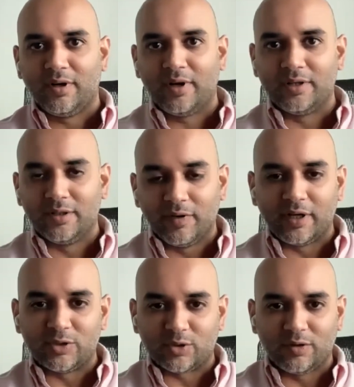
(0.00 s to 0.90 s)
at the
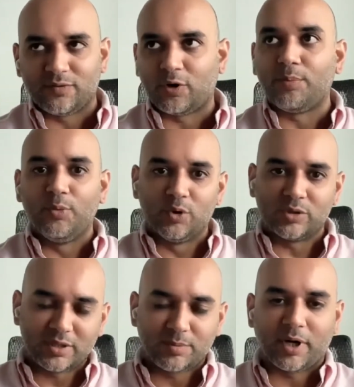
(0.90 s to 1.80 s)
very sort of
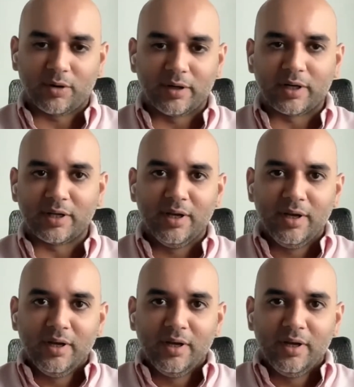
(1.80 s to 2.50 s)
topmost as a priority.